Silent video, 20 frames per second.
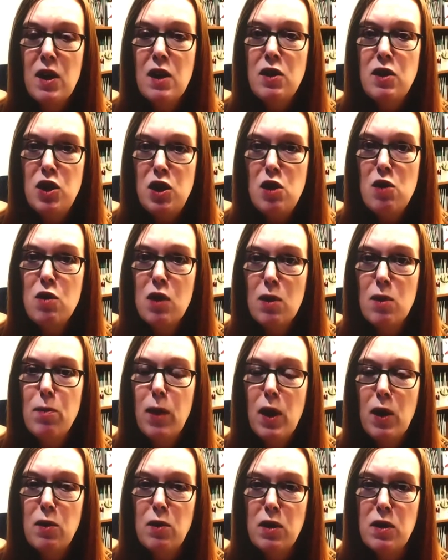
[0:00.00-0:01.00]
new
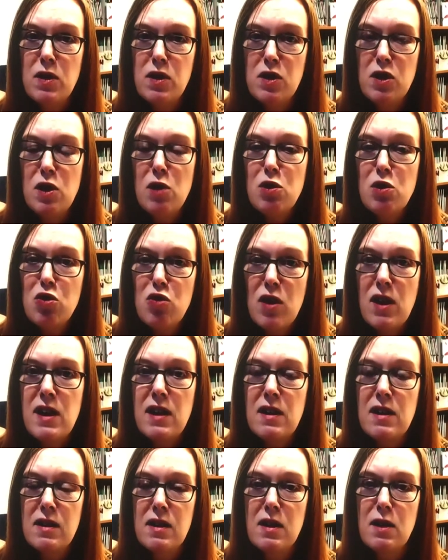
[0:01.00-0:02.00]
components, new
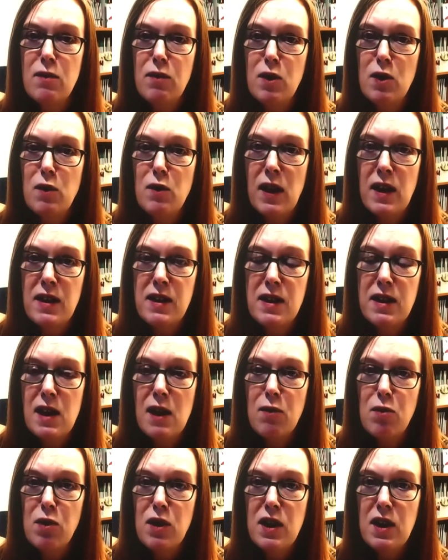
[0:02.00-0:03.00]
strains in the flu vaccine
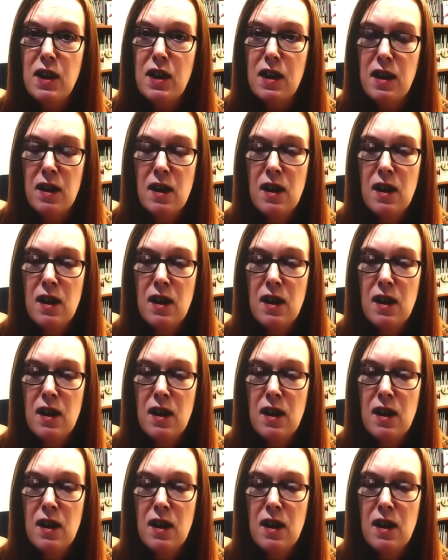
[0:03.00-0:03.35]
every year